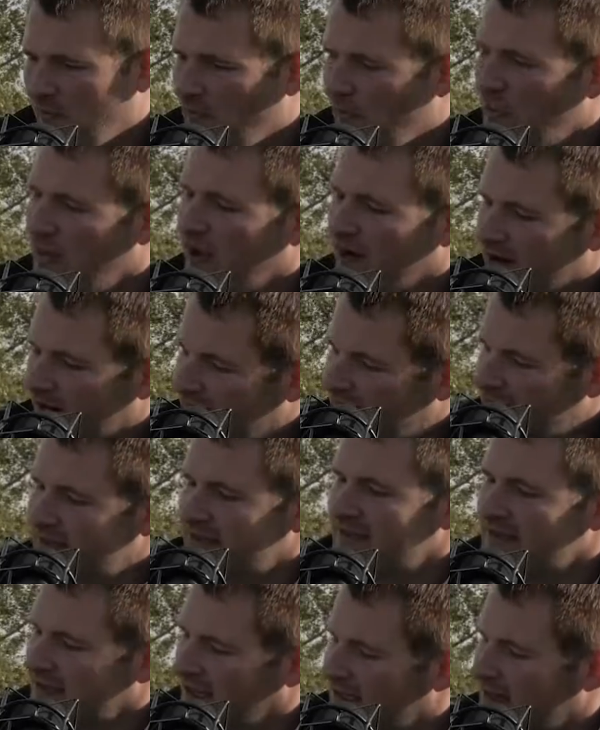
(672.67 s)
there is
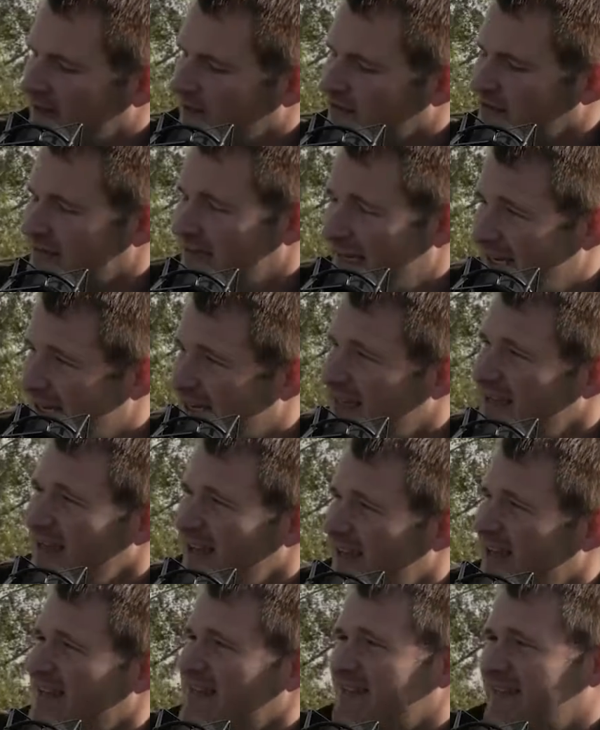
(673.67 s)
incentives needed
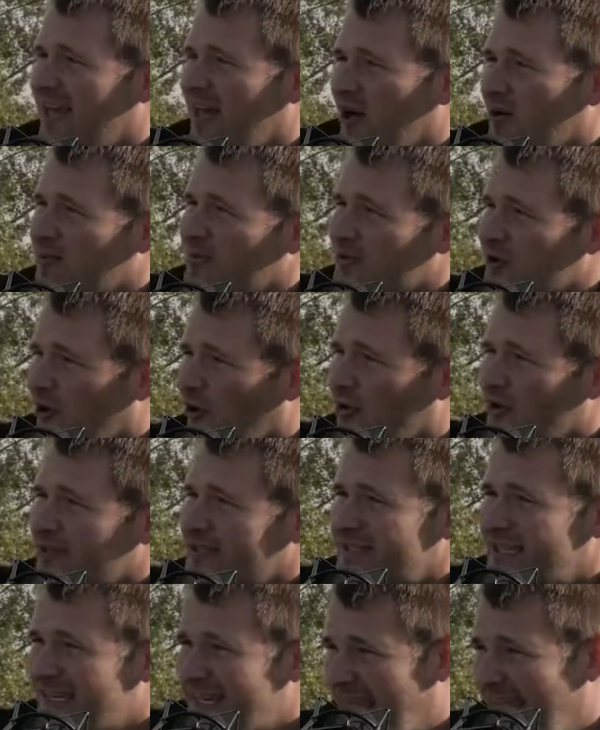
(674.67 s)
to help
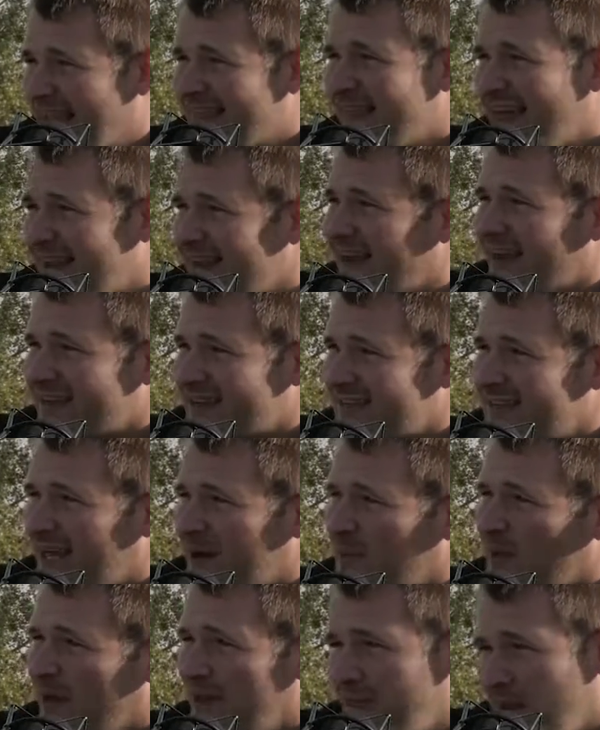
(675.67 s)
growers to take that next
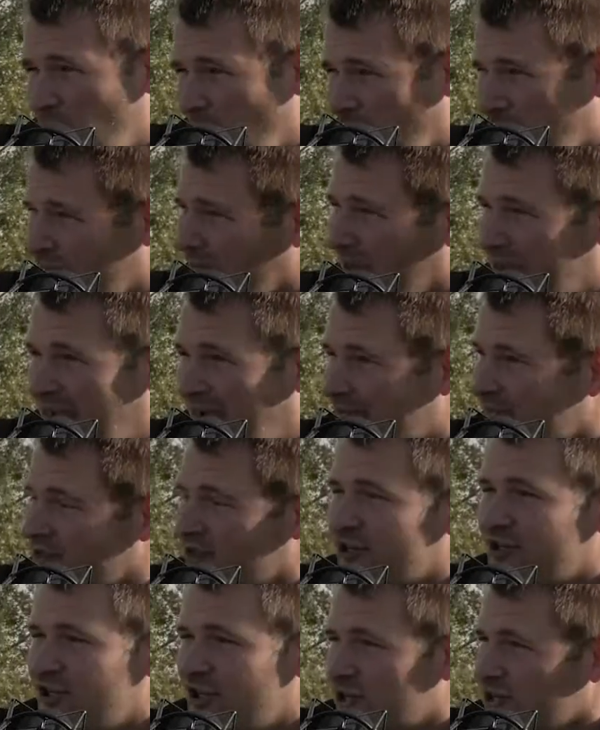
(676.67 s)
step, and then hopefully
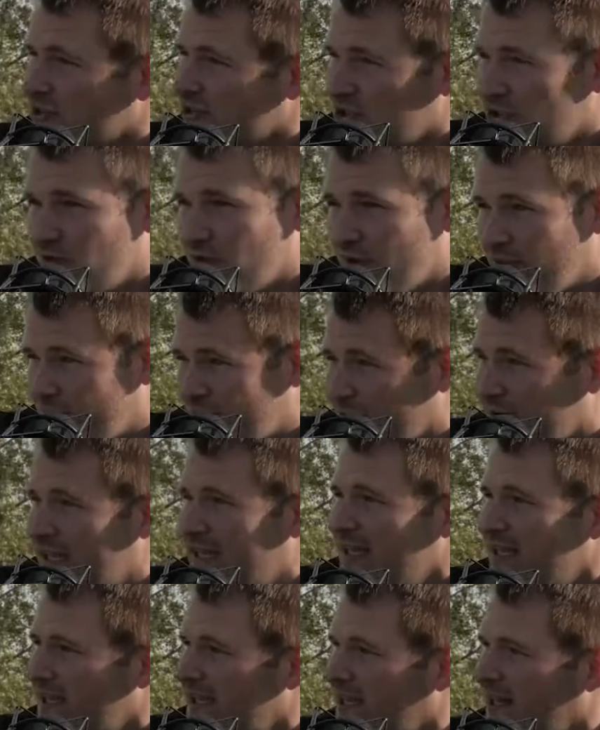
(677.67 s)
after a year or two or
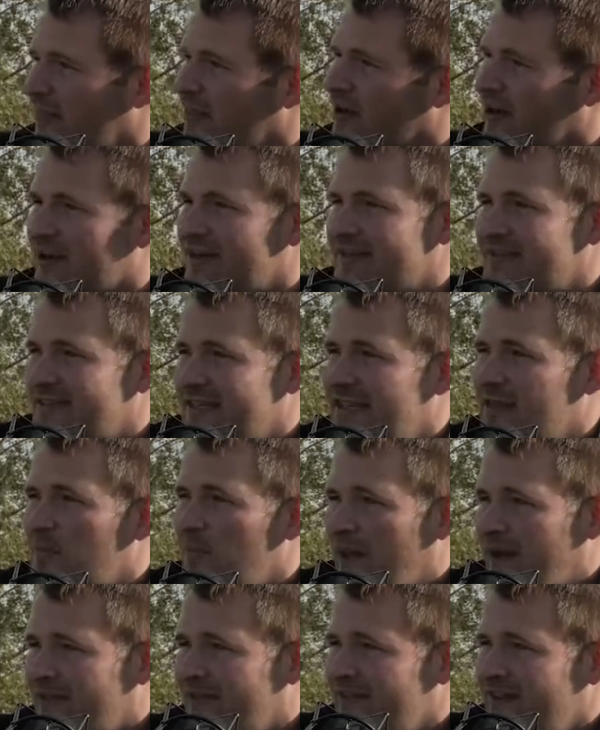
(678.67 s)
three, they're going to see the
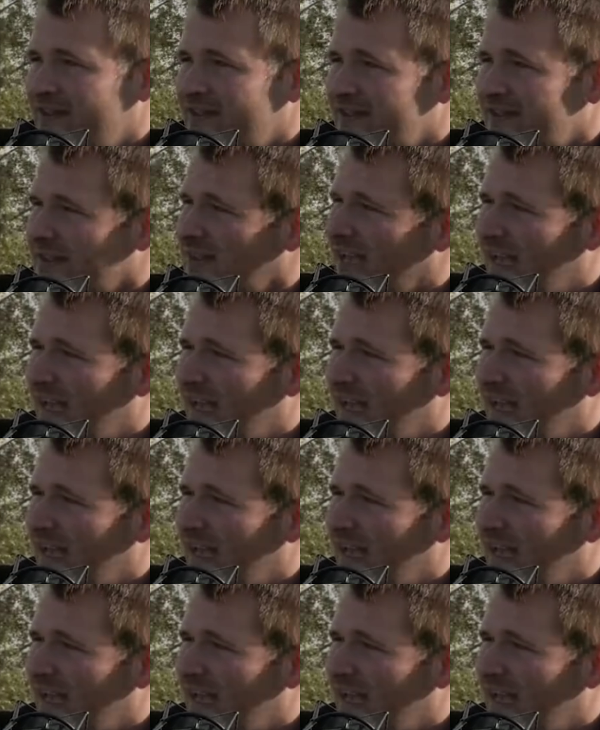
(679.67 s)
benefits